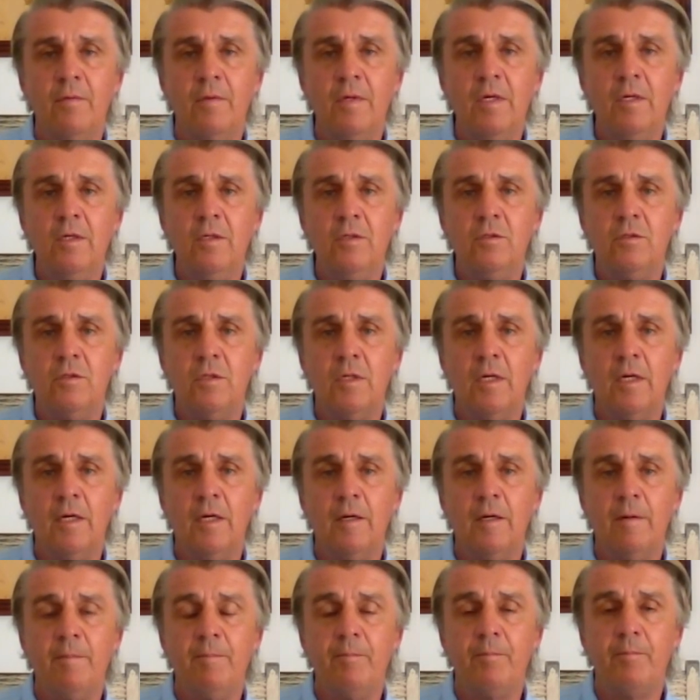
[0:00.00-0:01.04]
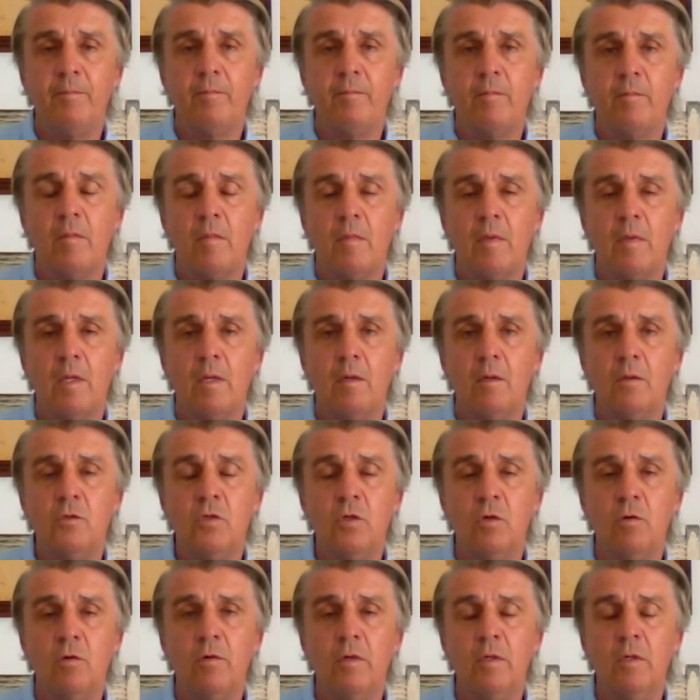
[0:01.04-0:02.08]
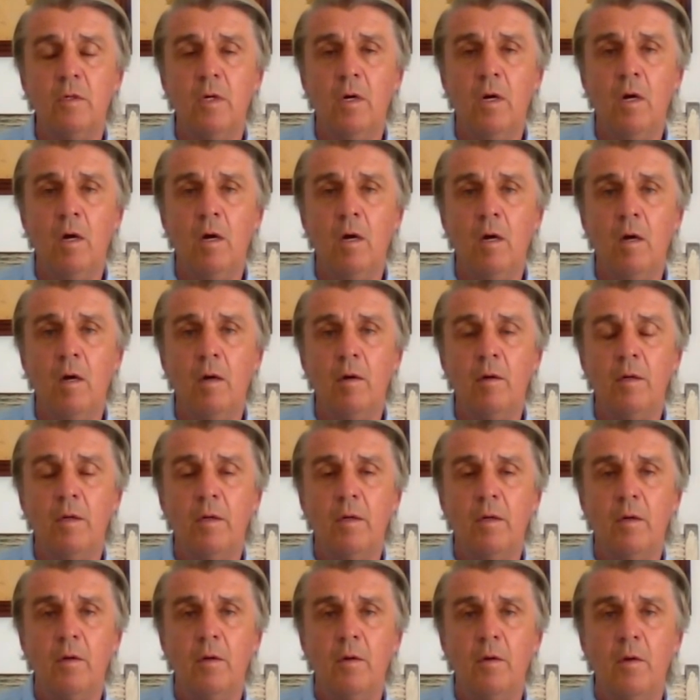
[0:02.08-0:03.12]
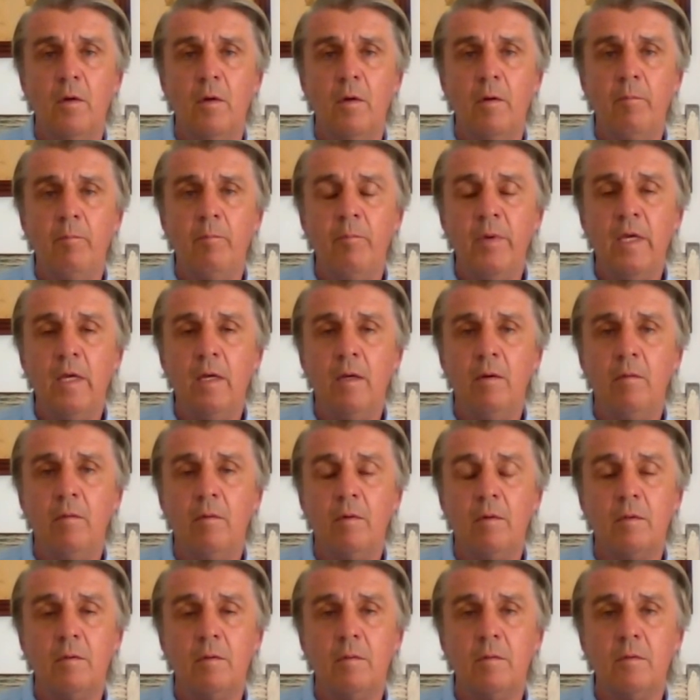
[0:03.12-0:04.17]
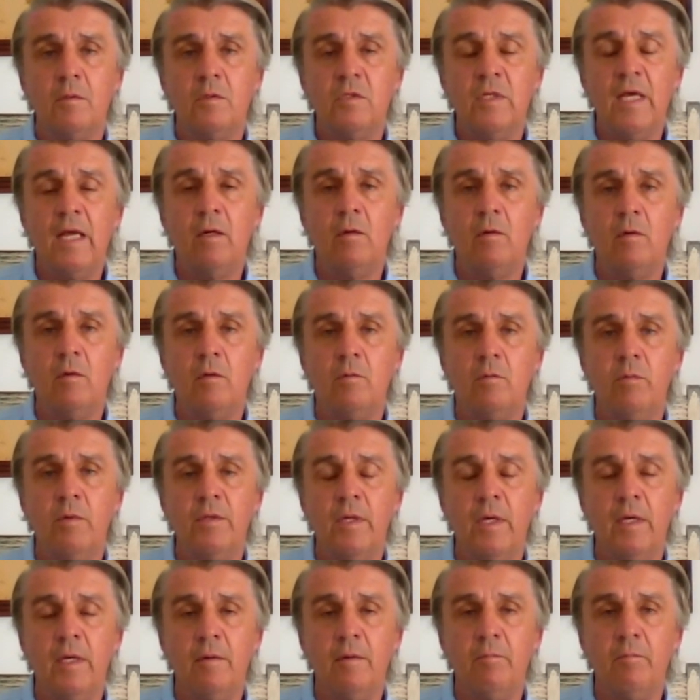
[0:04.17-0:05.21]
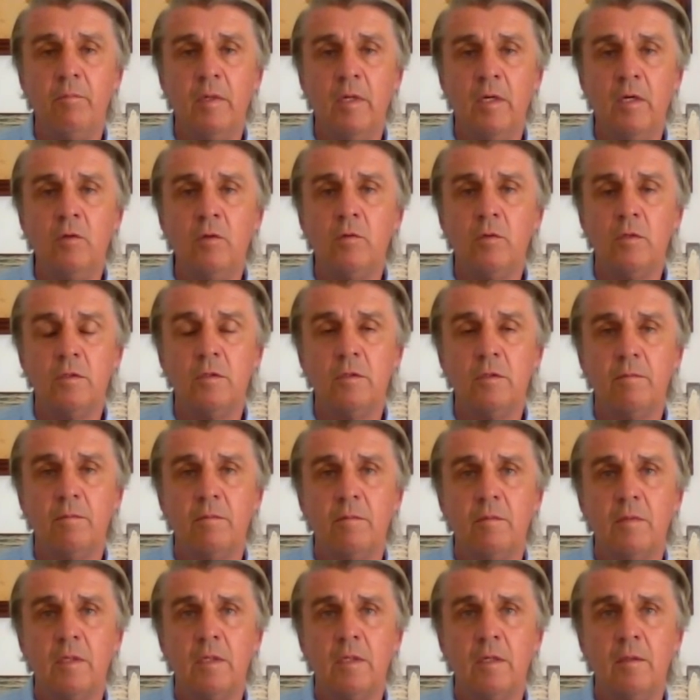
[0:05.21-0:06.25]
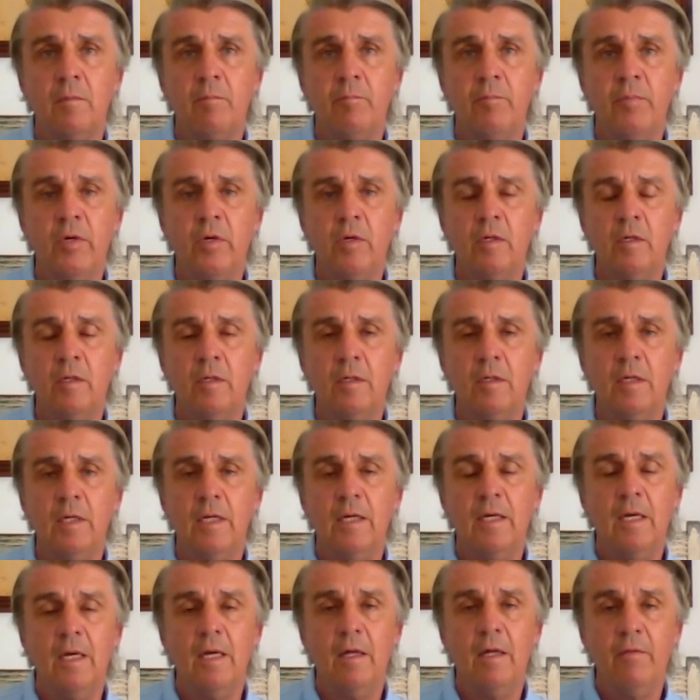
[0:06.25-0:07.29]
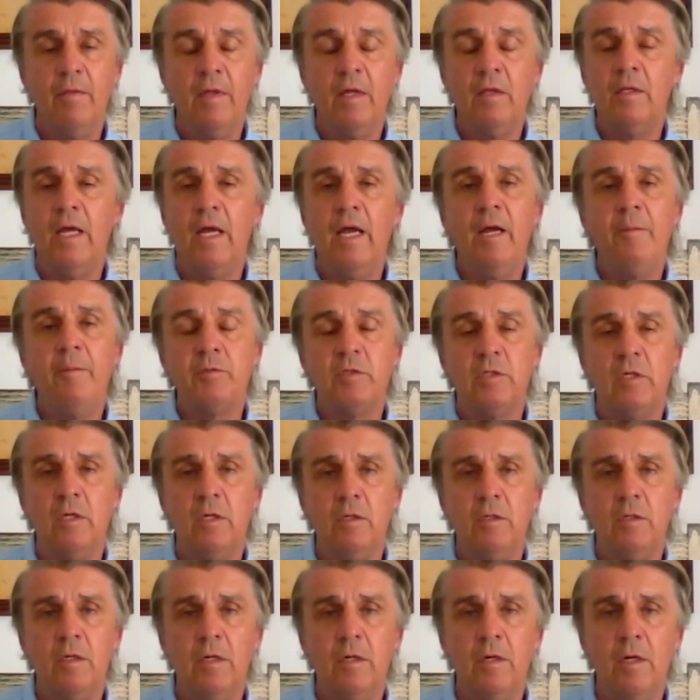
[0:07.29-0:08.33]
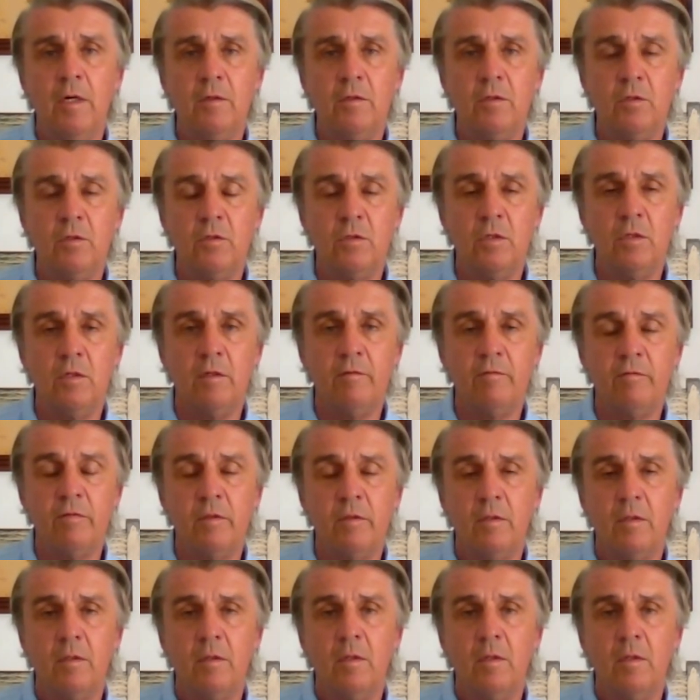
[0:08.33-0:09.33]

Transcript: These uh, children are being saddled with a guilt burden that they absolutely don't deserve.